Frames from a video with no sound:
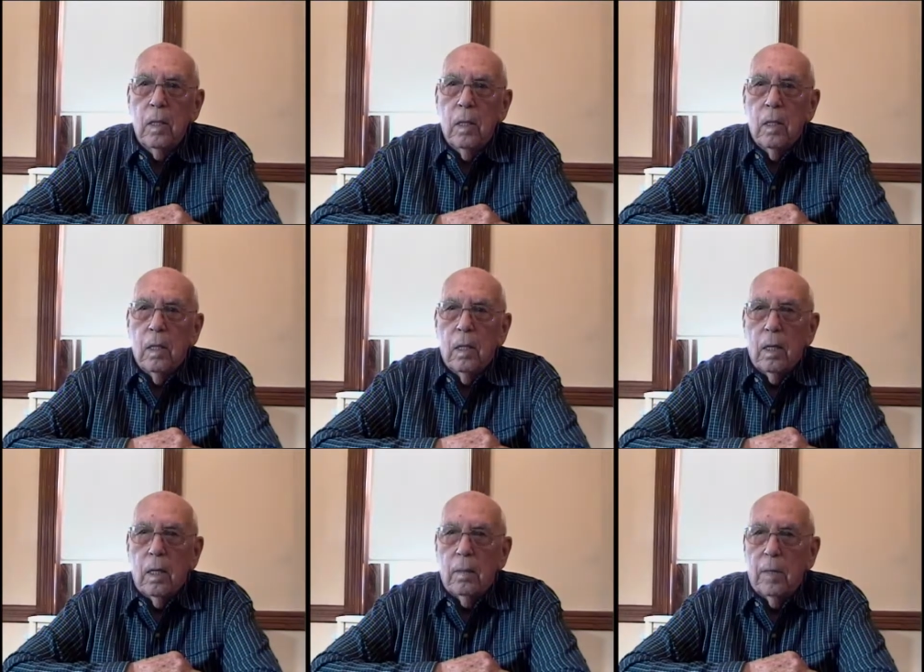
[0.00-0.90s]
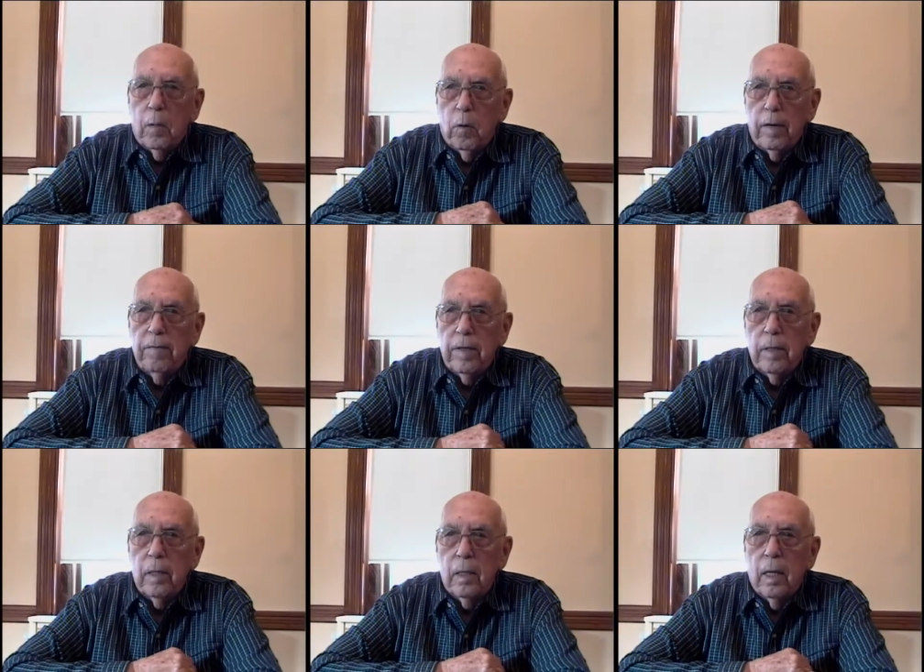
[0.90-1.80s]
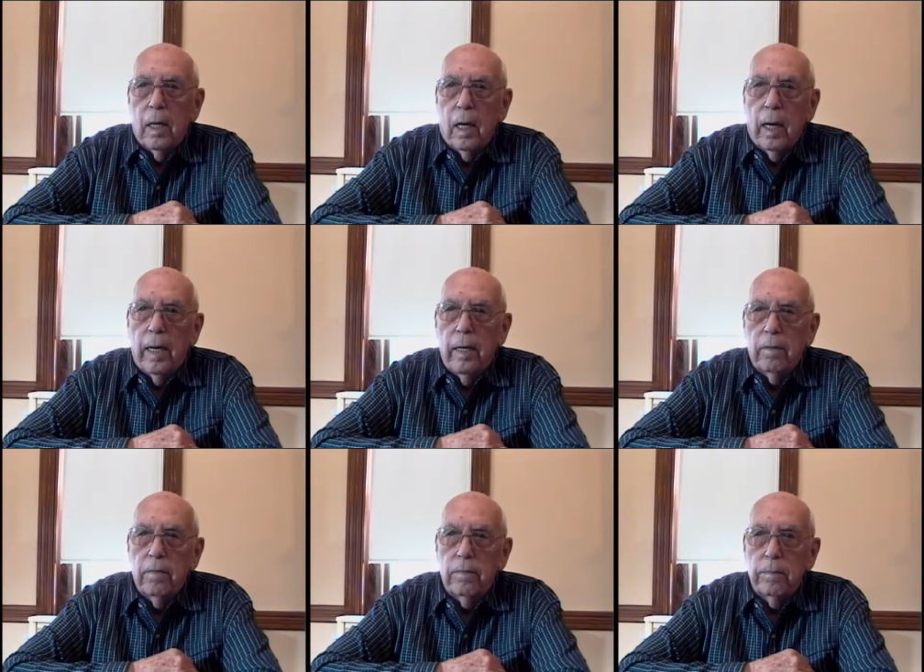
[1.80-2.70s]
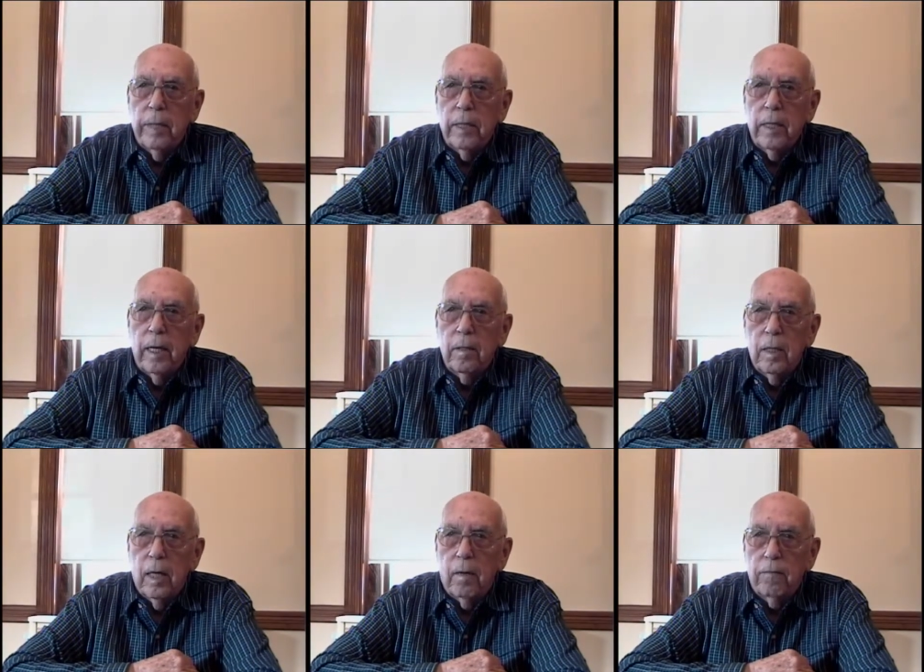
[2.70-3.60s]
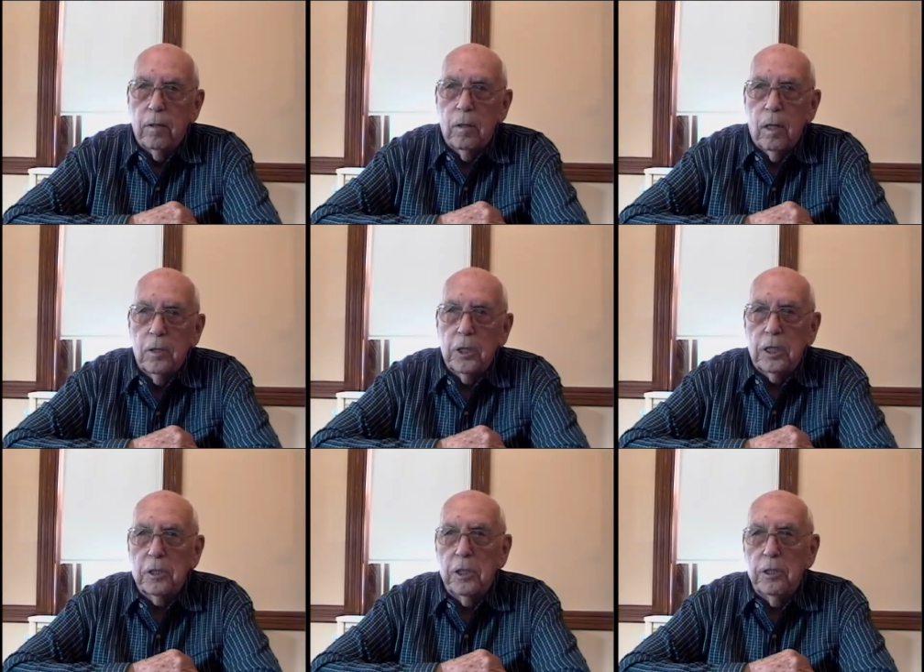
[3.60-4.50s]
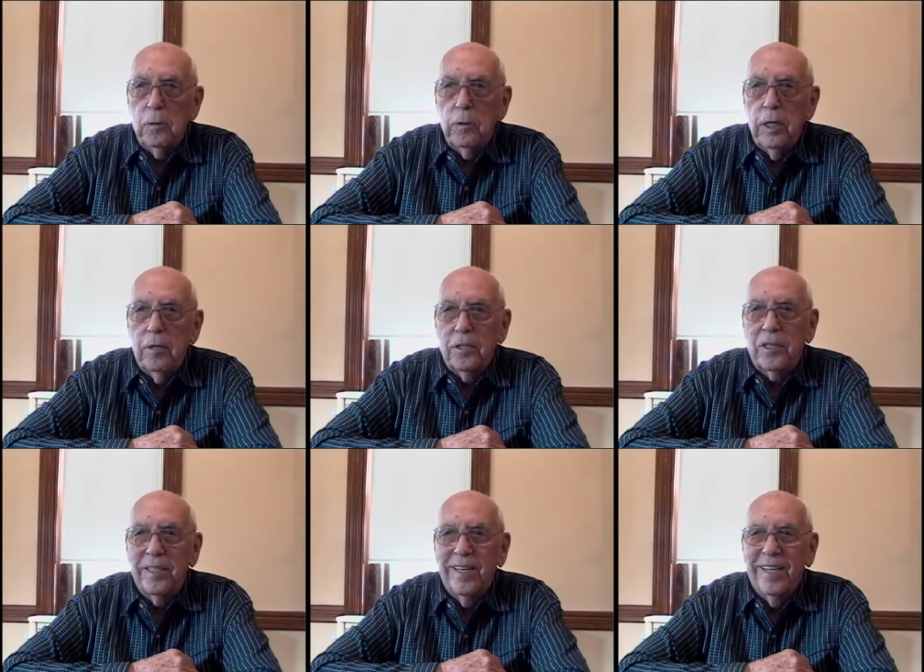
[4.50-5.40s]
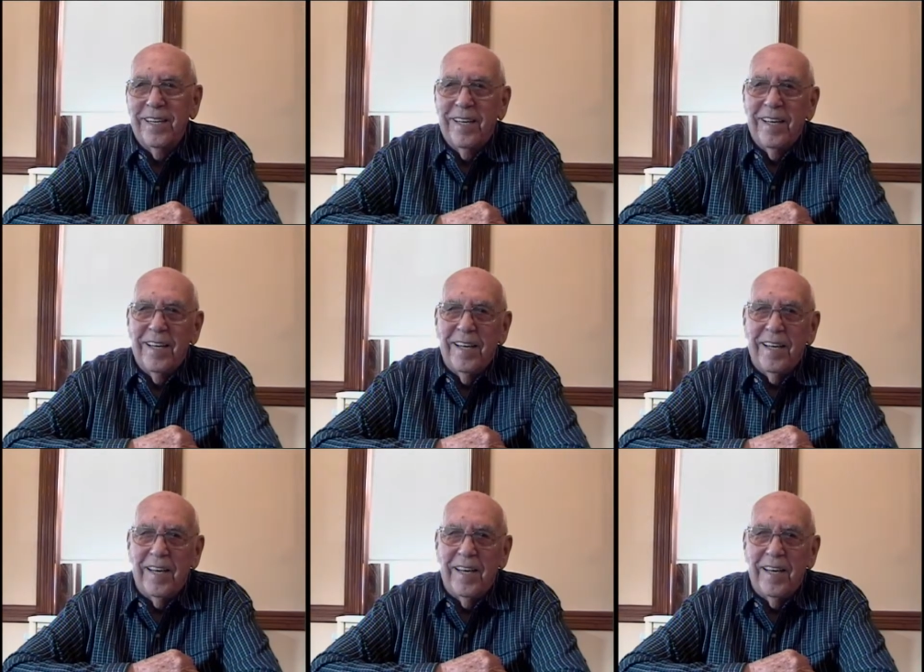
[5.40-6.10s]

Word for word: Mm-hmm. My wife and I have been together now for 62 years. Oh, God bless you.